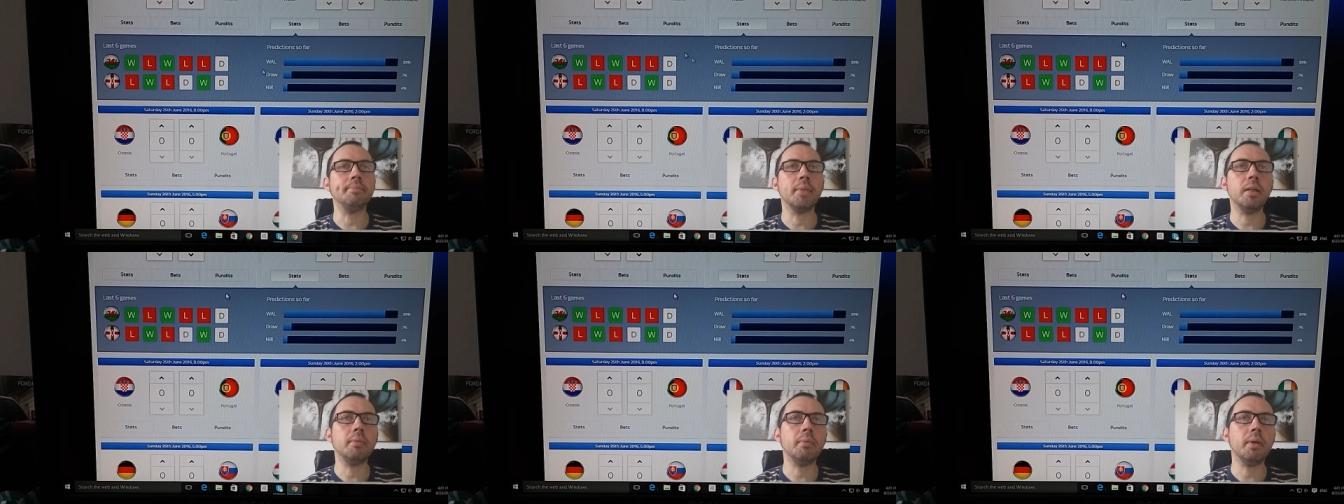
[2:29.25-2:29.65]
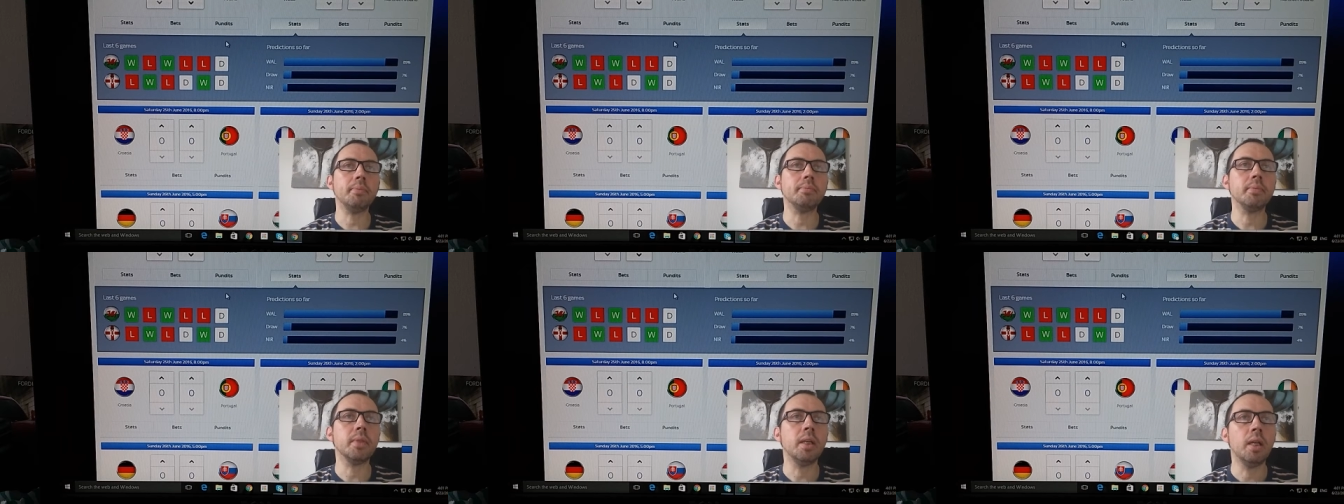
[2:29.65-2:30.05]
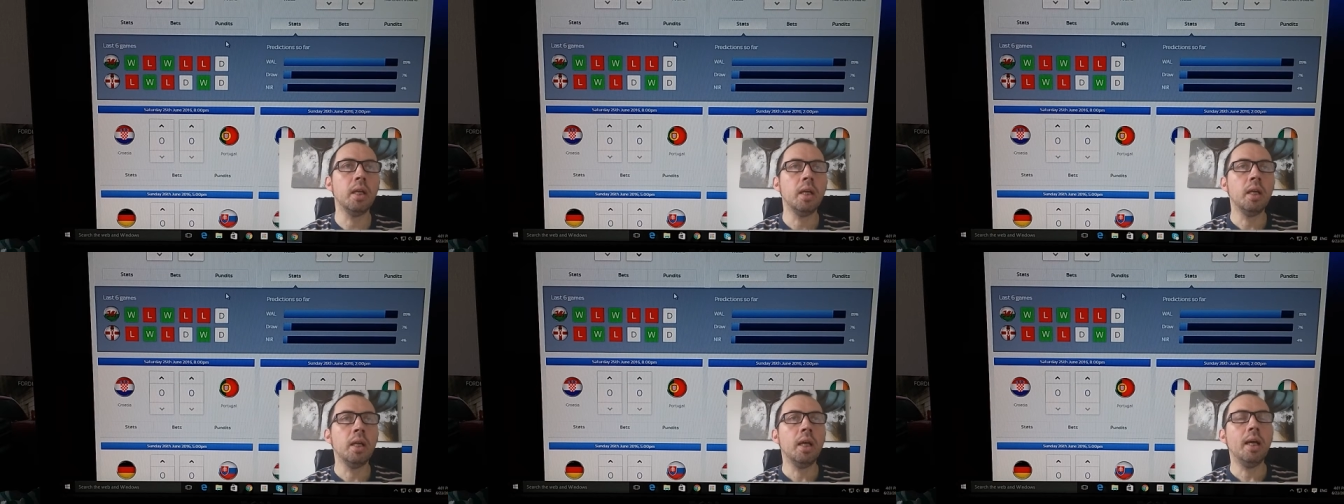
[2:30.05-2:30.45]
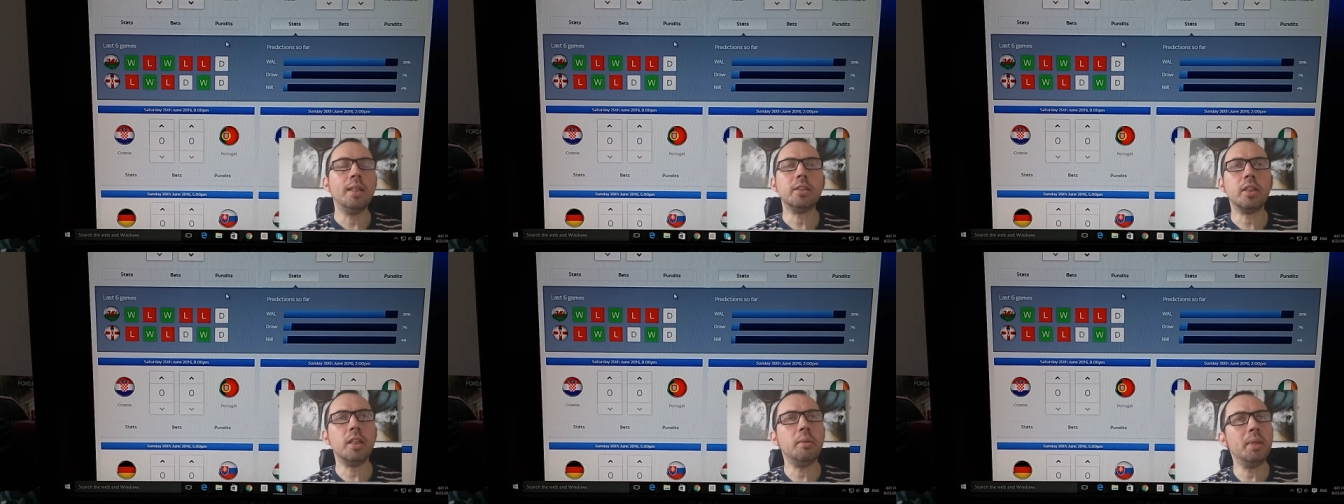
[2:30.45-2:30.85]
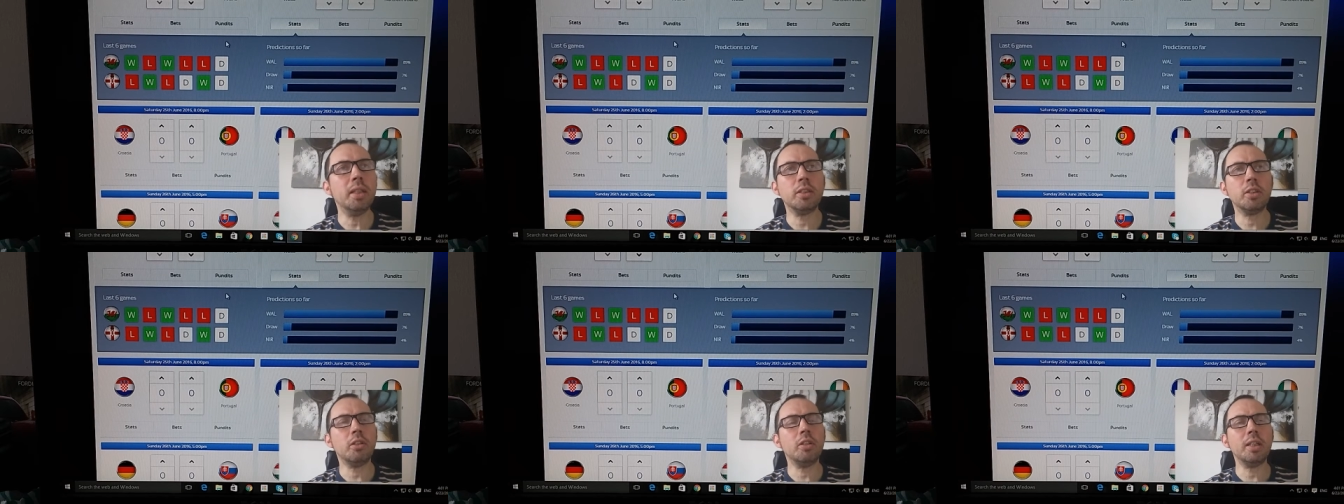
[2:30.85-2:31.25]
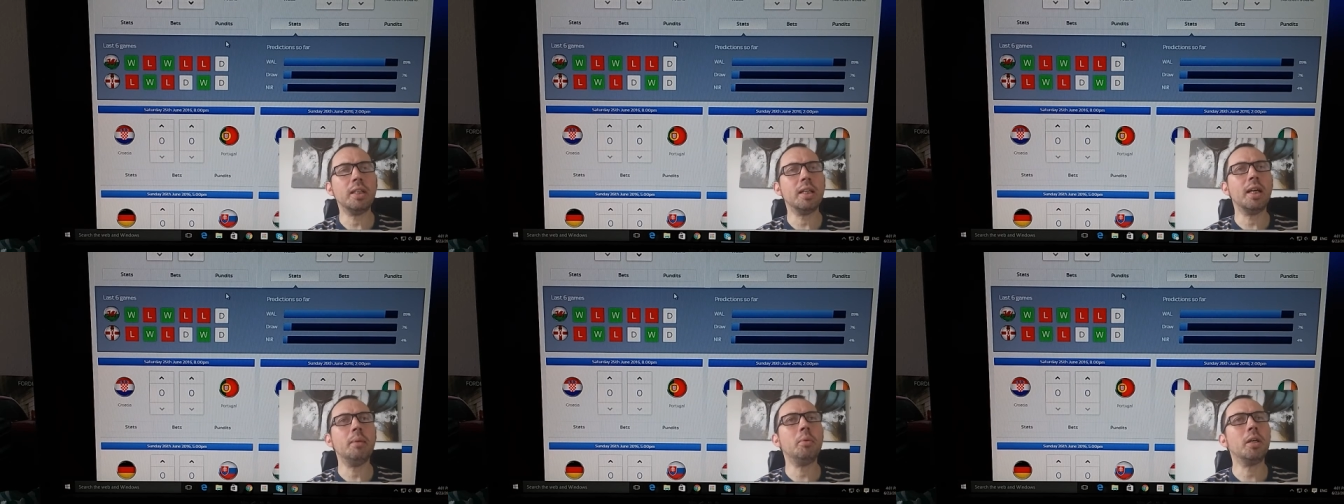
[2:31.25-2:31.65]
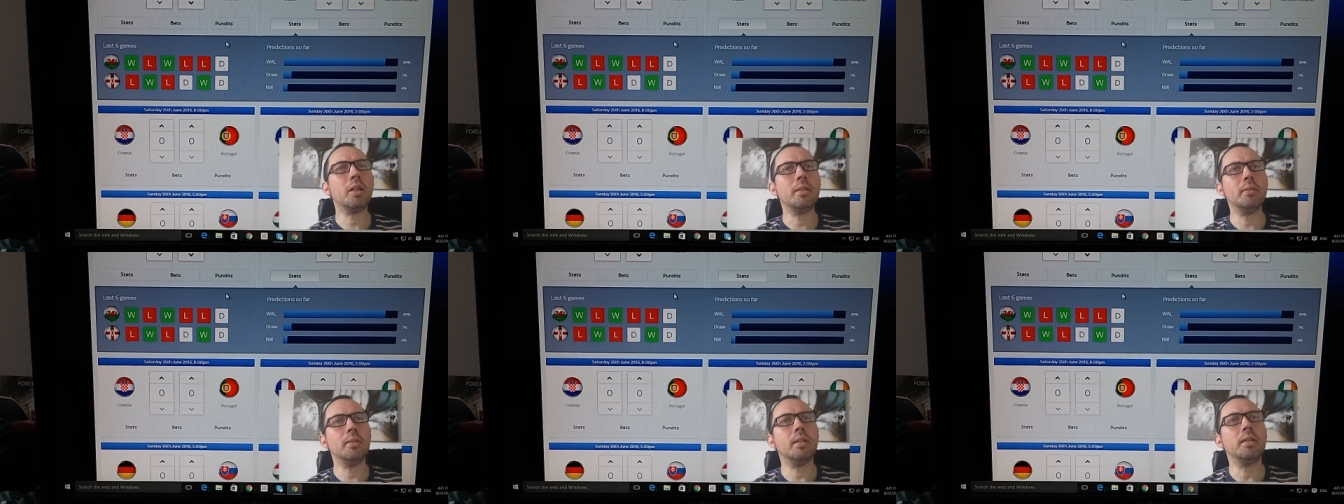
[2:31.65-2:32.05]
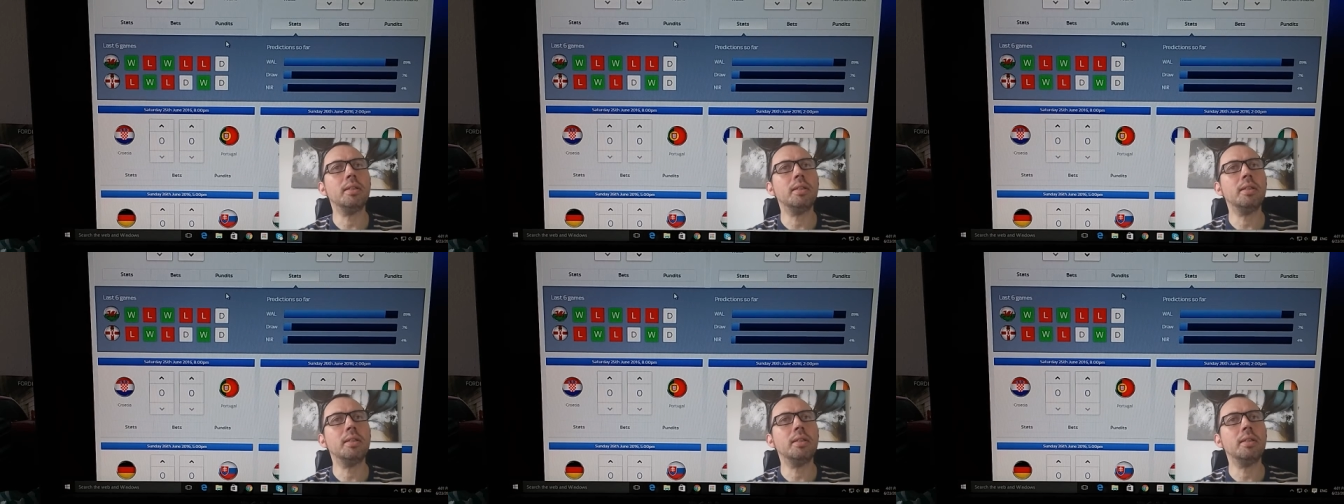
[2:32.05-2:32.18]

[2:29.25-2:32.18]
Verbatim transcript: Um, it's going to be a tight game. I can't.